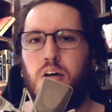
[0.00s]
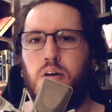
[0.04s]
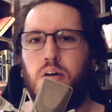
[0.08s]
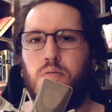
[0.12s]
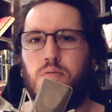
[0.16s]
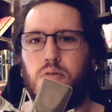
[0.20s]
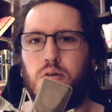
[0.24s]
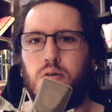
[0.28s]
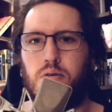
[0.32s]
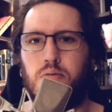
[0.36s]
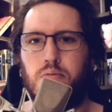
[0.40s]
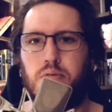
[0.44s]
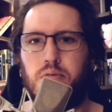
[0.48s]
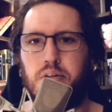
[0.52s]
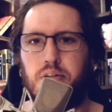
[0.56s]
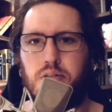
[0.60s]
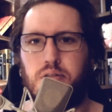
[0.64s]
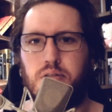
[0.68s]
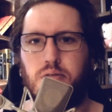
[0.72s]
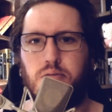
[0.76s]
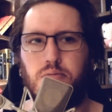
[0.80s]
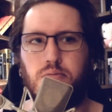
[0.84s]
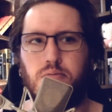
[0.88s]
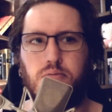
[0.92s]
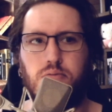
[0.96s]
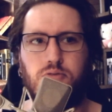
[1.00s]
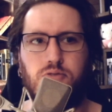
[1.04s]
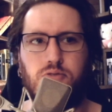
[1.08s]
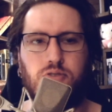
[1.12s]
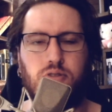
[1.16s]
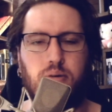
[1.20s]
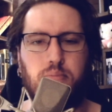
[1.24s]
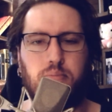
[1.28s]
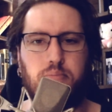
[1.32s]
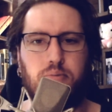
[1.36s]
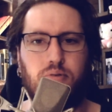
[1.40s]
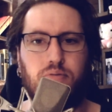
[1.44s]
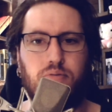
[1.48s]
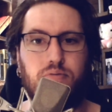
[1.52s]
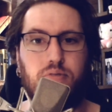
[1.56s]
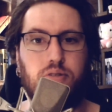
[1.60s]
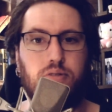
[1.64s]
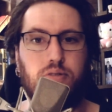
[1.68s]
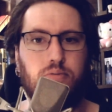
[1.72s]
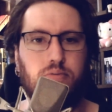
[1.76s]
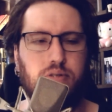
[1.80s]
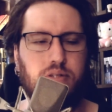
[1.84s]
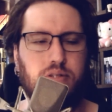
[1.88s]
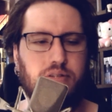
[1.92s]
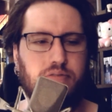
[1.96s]
We're going to jump over
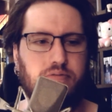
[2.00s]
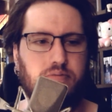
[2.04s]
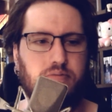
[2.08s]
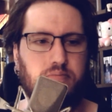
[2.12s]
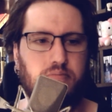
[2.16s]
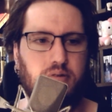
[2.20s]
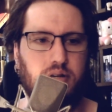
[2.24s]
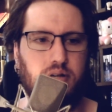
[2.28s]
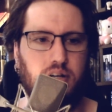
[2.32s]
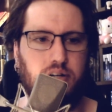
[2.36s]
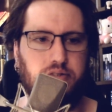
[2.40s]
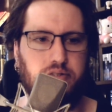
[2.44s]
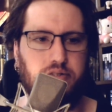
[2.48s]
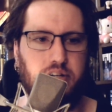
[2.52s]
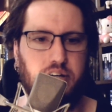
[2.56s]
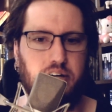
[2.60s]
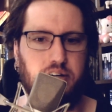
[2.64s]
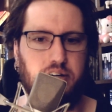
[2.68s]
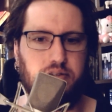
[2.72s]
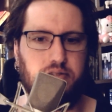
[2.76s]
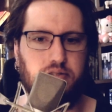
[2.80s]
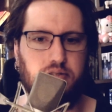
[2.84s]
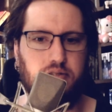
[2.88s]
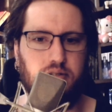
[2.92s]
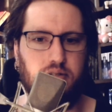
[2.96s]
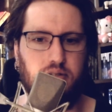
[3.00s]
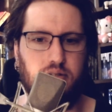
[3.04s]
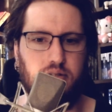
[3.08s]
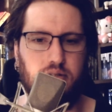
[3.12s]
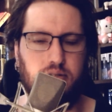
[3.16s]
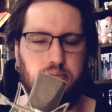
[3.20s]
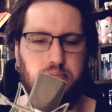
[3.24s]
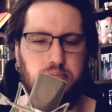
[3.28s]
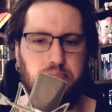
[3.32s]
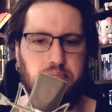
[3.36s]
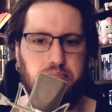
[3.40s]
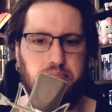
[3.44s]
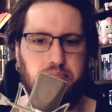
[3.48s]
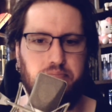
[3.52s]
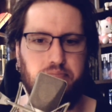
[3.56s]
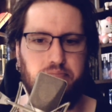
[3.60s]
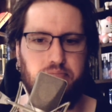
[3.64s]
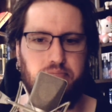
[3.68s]
to a different project um,